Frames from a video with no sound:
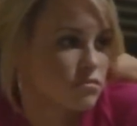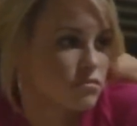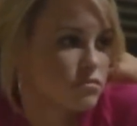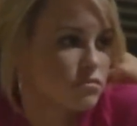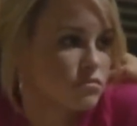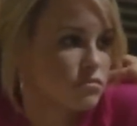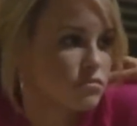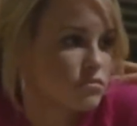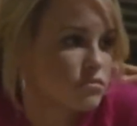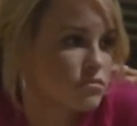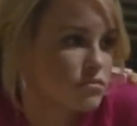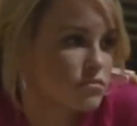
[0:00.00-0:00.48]
You
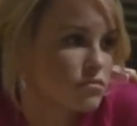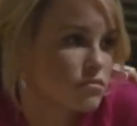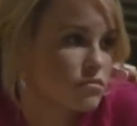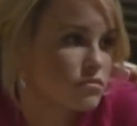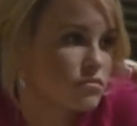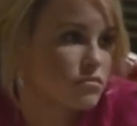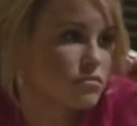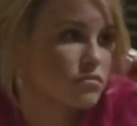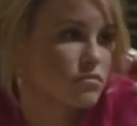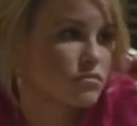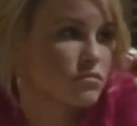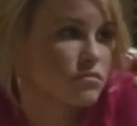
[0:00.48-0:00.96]
don't have to
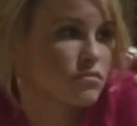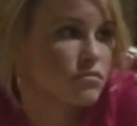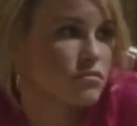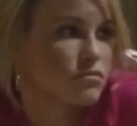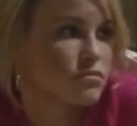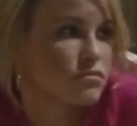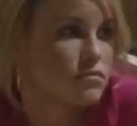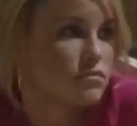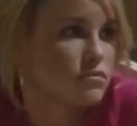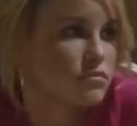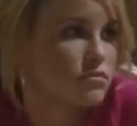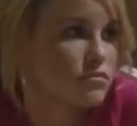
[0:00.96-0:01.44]
defend me, you
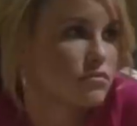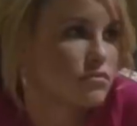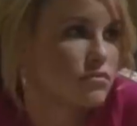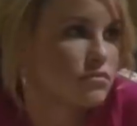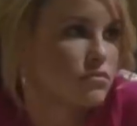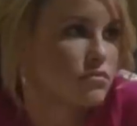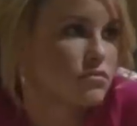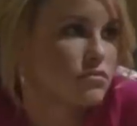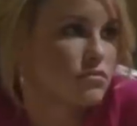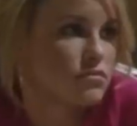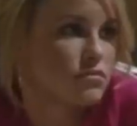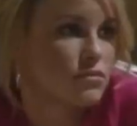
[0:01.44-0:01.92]
know
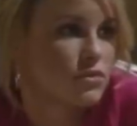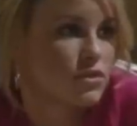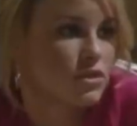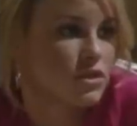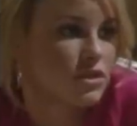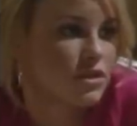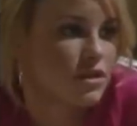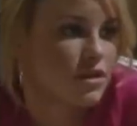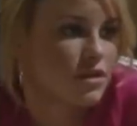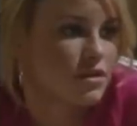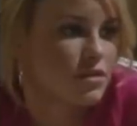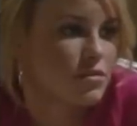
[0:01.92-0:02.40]

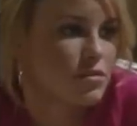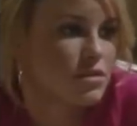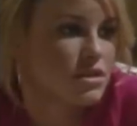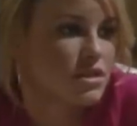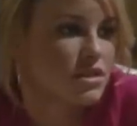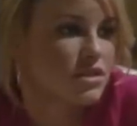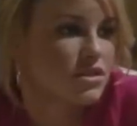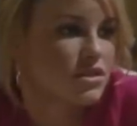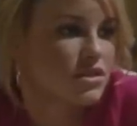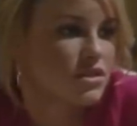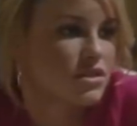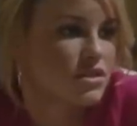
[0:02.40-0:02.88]
in a
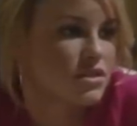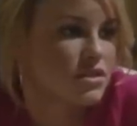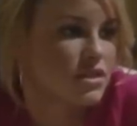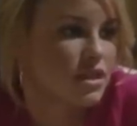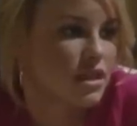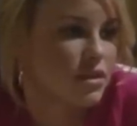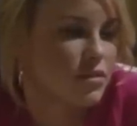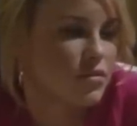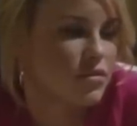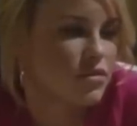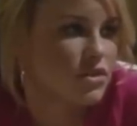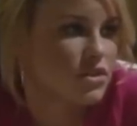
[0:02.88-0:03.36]
position to
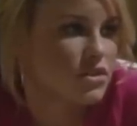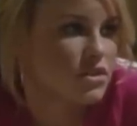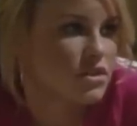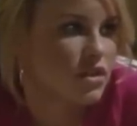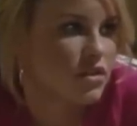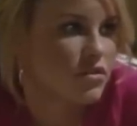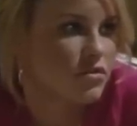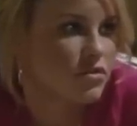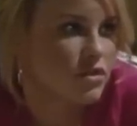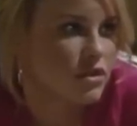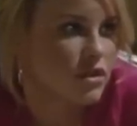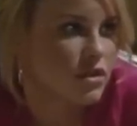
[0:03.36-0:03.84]
stand up for
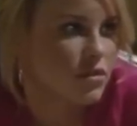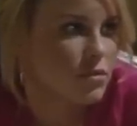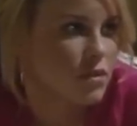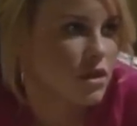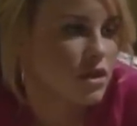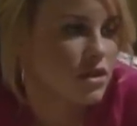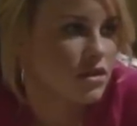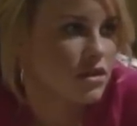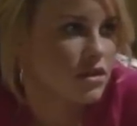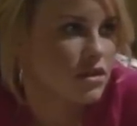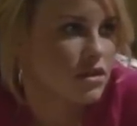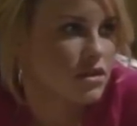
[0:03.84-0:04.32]
yourself, and I'm
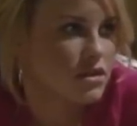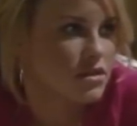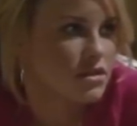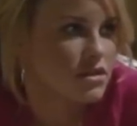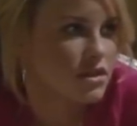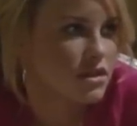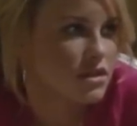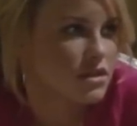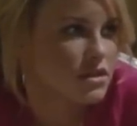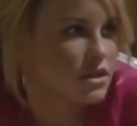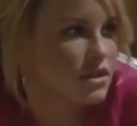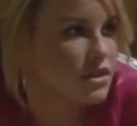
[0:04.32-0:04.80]
not going to
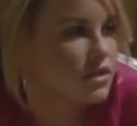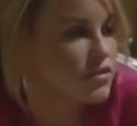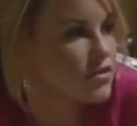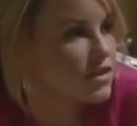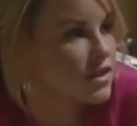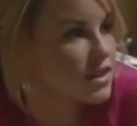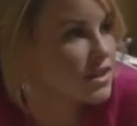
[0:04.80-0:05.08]
let Sonny take